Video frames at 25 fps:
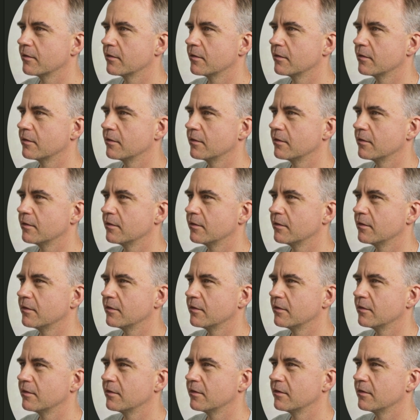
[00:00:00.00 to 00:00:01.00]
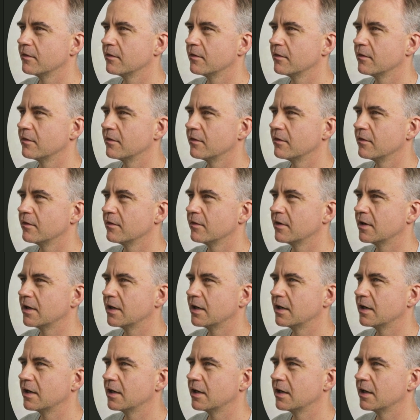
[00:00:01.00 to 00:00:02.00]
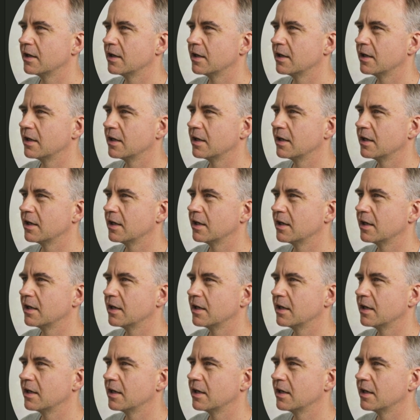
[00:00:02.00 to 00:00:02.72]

Nobody speaks.